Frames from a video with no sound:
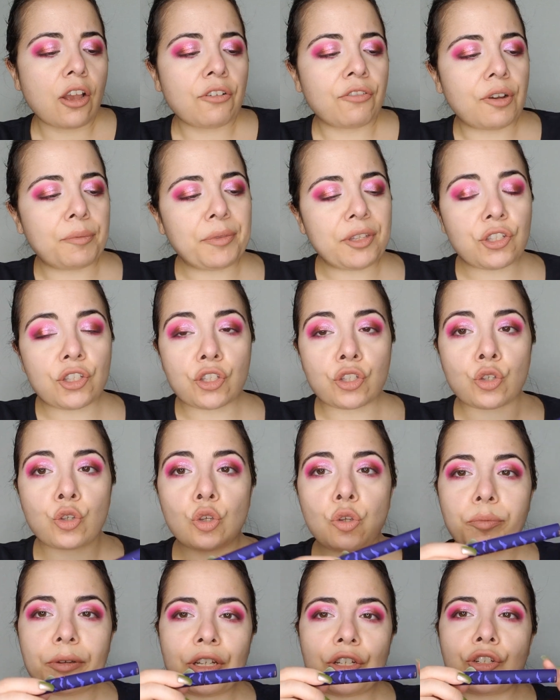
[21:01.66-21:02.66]
from the
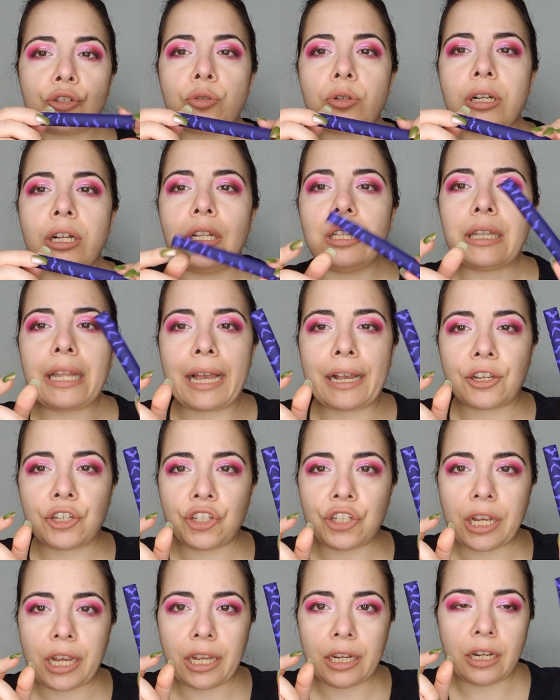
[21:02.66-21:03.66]
Scooby-Doo
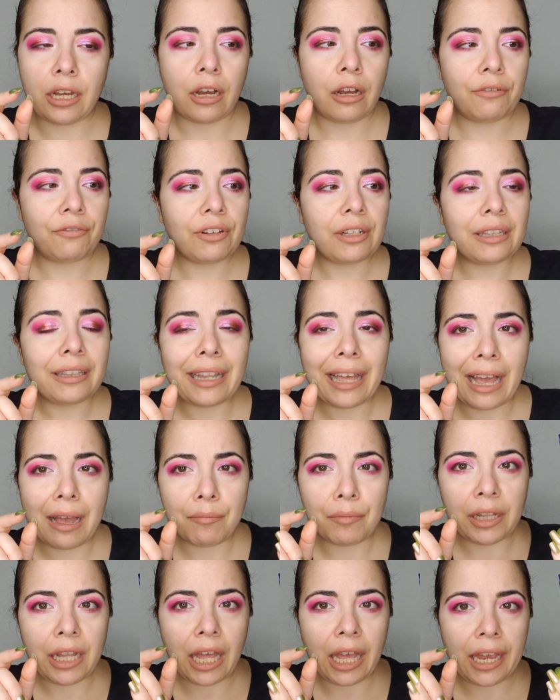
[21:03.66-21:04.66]
collection of
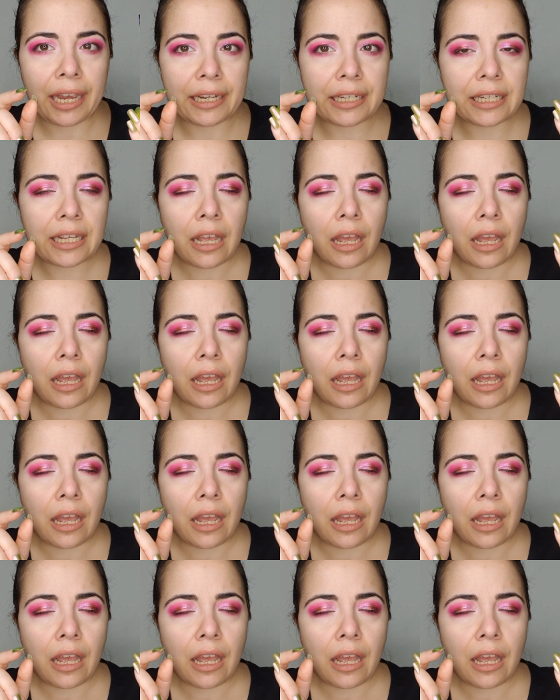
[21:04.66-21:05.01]
Glamlight.